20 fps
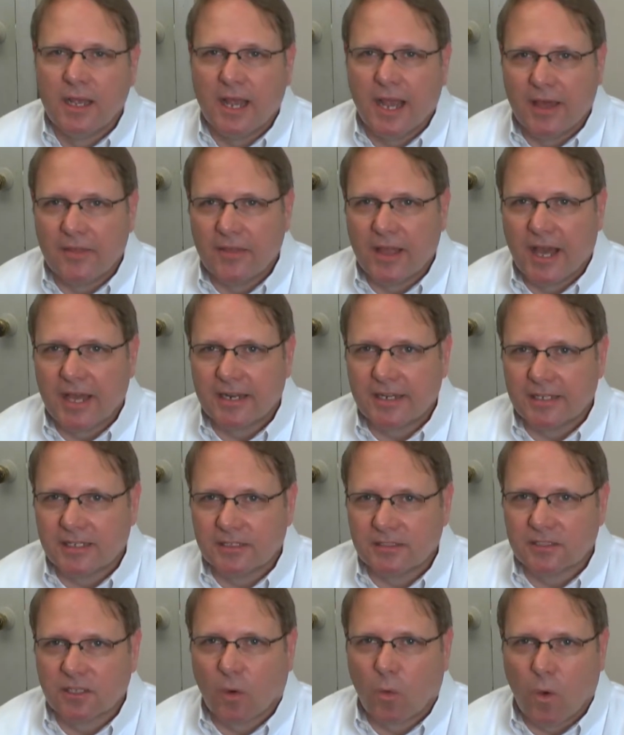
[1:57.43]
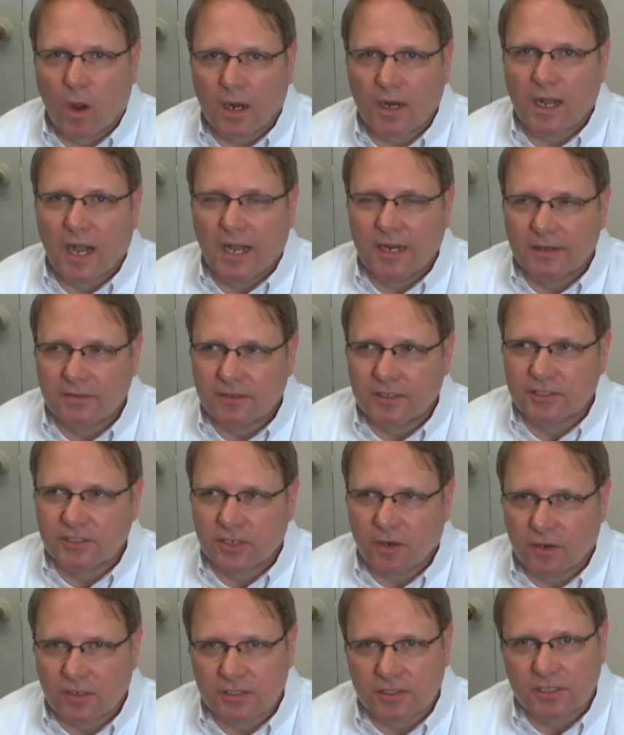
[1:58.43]
and that is, what kind of
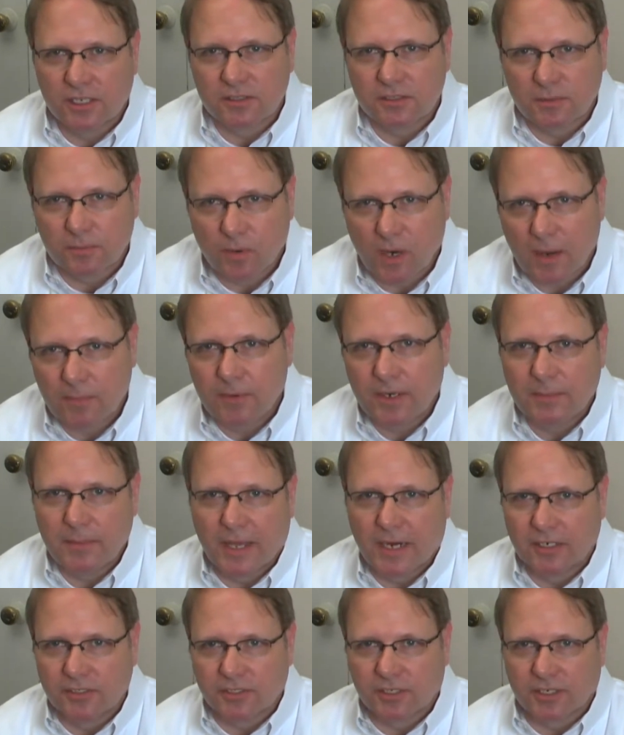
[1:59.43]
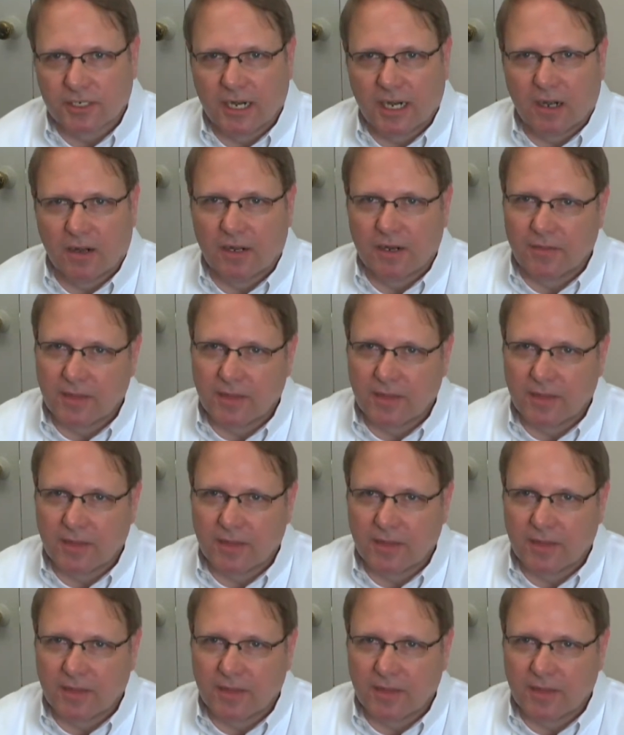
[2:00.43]
insurance does the property manager carry?